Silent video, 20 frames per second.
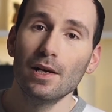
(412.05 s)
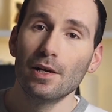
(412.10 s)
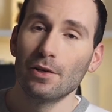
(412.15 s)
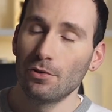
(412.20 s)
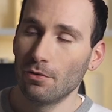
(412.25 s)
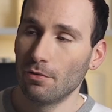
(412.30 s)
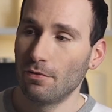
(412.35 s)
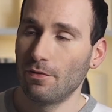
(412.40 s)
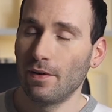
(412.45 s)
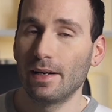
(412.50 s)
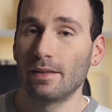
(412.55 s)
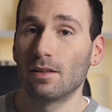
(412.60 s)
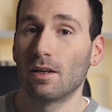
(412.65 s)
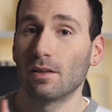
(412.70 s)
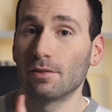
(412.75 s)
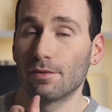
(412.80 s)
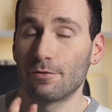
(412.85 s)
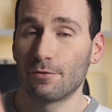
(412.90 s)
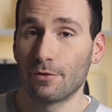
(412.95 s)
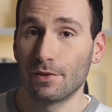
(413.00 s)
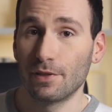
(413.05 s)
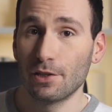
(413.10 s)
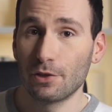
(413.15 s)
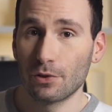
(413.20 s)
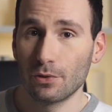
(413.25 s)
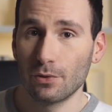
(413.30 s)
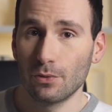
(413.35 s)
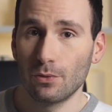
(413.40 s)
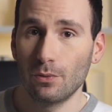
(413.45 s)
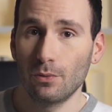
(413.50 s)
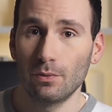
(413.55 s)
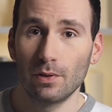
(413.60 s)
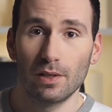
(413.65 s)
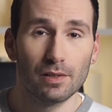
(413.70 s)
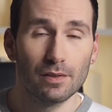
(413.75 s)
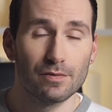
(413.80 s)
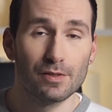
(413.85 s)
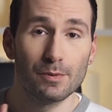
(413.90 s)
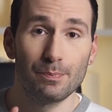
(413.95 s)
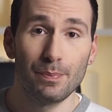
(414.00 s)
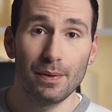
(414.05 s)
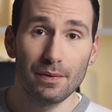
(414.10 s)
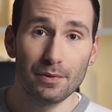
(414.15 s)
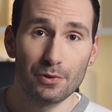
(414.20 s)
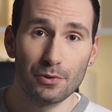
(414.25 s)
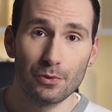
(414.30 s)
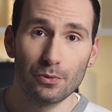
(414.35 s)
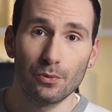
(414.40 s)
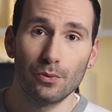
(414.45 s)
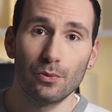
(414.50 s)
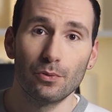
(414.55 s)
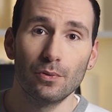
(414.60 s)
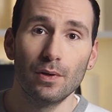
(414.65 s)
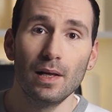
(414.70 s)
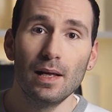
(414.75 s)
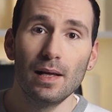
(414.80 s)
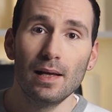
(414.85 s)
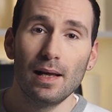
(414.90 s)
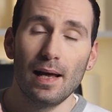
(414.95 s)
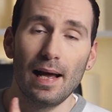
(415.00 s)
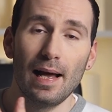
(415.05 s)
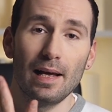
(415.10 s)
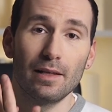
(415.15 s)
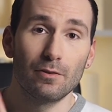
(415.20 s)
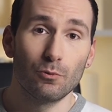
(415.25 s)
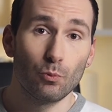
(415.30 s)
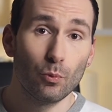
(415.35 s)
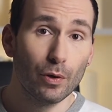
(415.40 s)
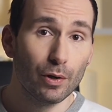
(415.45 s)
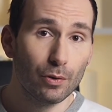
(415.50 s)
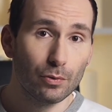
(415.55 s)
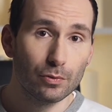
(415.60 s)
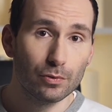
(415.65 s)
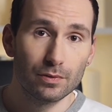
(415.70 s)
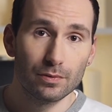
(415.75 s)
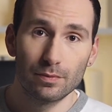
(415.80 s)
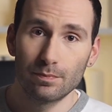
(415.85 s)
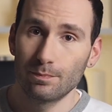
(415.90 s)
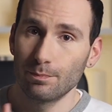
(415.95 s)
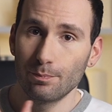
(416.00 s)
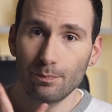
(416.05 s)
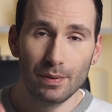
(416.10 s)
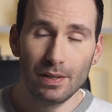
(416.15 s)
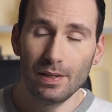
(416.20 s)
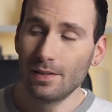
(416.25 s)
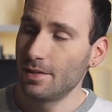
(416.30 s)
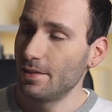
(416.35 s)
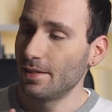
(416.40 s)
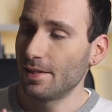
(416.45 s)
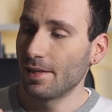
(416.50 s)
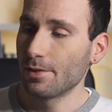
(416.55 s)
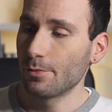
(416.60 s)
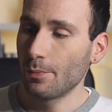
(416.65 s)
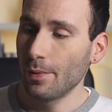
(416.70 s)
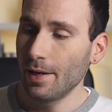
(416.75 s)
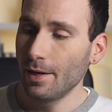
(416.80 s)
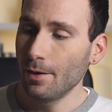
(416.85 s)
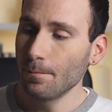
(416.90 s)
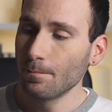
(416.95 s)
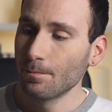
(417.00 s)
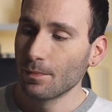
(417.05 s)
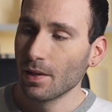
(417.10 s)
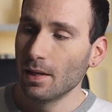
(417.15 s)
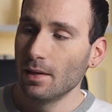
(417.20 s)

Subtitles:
you'll find a lot of traditional, a lot of spiritual and world pieces as well.